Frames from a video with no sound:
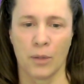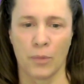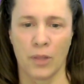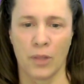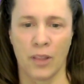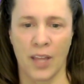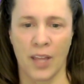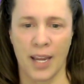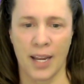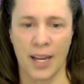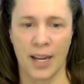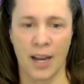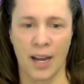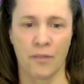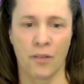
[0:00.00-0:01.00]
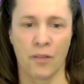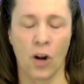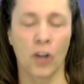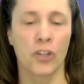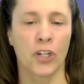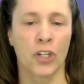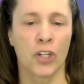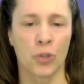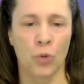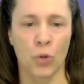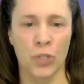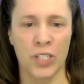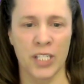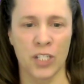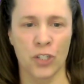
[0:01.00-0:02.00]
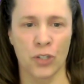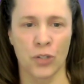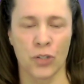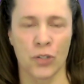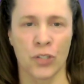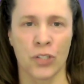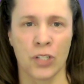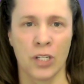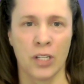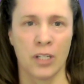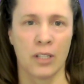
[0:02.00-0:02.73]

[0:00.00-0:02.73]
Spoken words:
They have hard to control seizures.